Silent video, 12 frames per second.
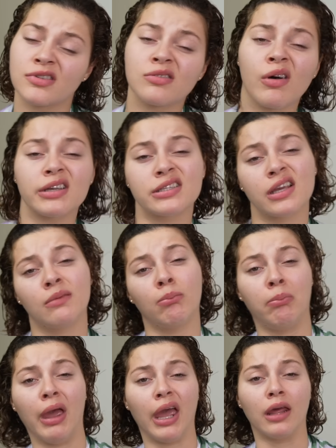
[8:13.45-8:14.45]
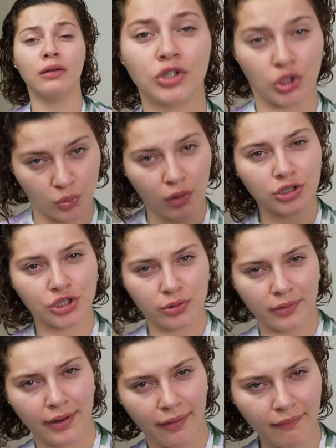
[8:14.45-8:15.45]
So I said, bet. You want
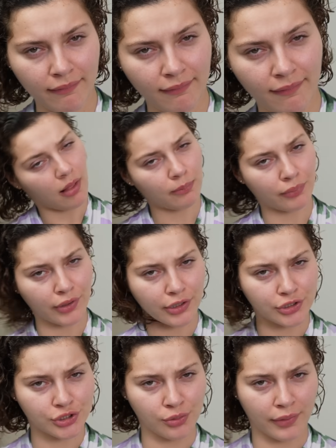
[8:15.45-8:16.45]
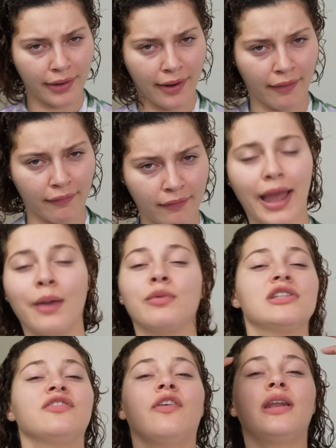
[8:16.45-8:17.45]
short hair? I'll bring you short hair. And
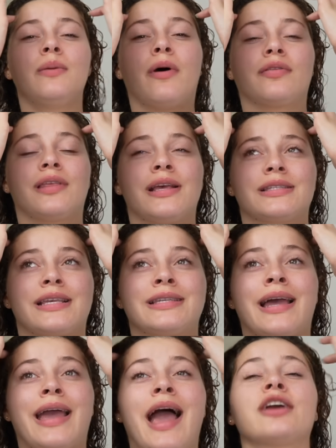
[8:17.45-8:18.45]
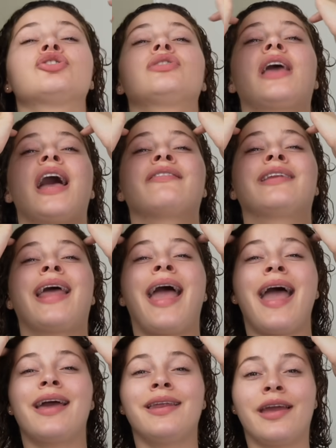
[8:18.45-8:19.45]
what's fun about this is I actually haven't
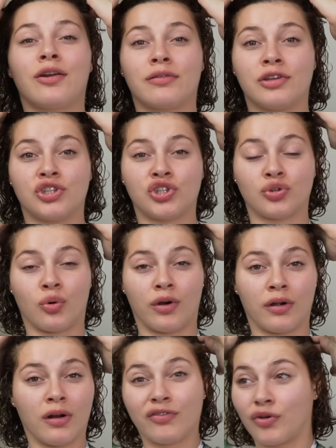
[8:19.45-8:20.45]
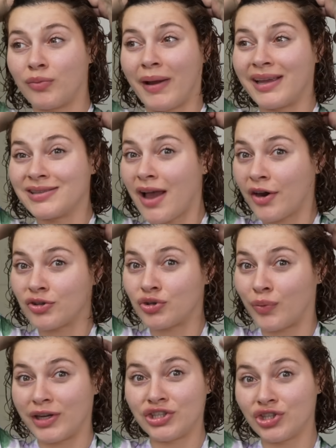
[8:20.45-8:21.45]
had hair this short for my entire
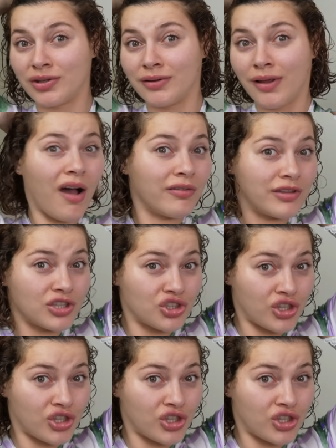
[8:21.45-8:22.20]
duration of this